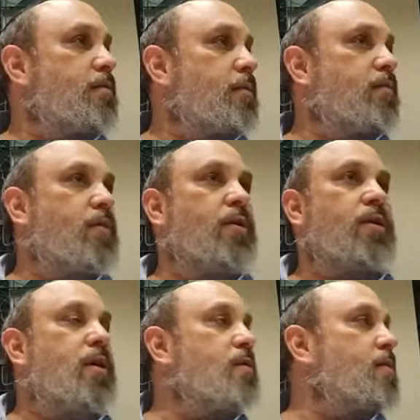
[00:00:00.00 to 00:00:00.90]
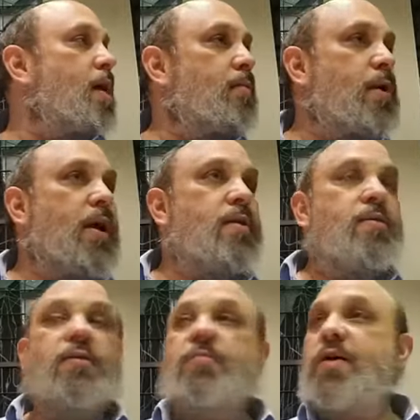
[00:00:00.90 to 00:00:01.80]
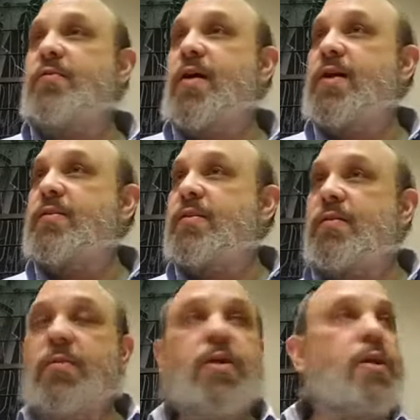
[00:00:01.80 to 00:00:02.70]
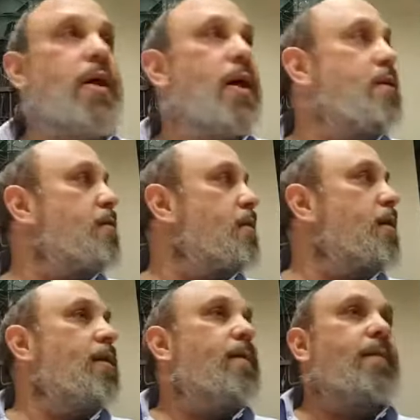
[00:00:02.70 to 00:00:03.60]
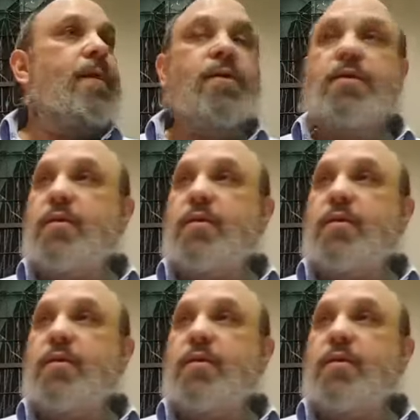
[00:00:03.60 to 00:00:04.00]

We fought against the Ammonites and the Moabites and the Midianites and uh,